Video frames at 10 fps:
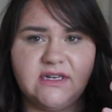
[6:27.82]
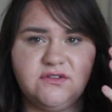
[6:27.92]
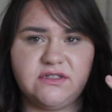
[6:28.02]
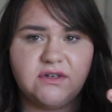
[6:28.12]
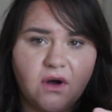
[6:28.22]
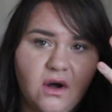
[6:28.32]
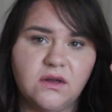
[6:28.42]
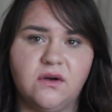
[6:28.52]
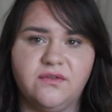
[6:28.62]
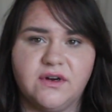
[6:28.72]
just
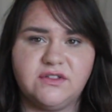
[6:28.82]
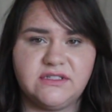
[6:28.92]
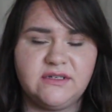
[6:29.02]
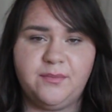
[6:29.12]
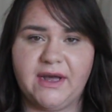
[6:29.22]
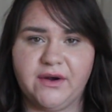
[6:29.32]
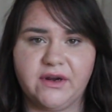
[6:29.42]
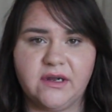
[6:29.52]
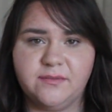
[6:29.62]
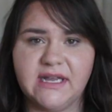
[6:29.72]
all over, just a better
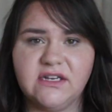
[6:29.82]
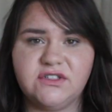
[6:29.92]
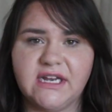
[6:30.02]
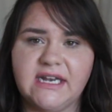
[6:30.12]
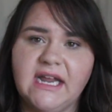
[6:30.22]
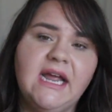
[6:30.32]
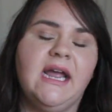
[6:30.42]
complexion.